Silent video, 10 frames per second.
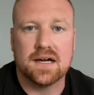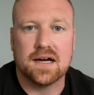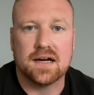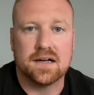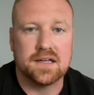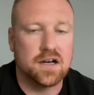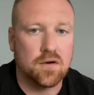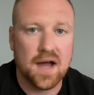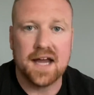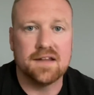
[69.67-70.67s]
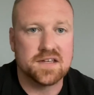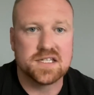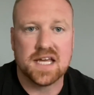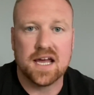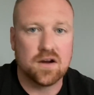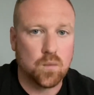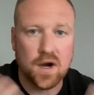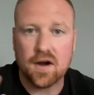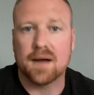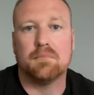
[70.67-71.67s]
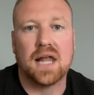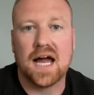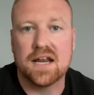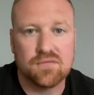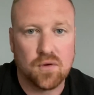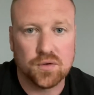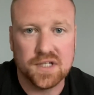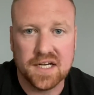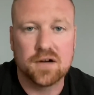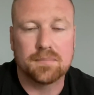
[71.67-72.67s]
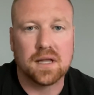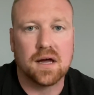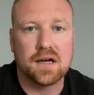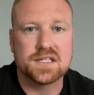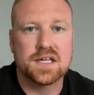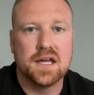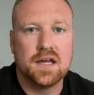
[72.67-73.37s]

head in the sand or wearing a blindfold and earplugs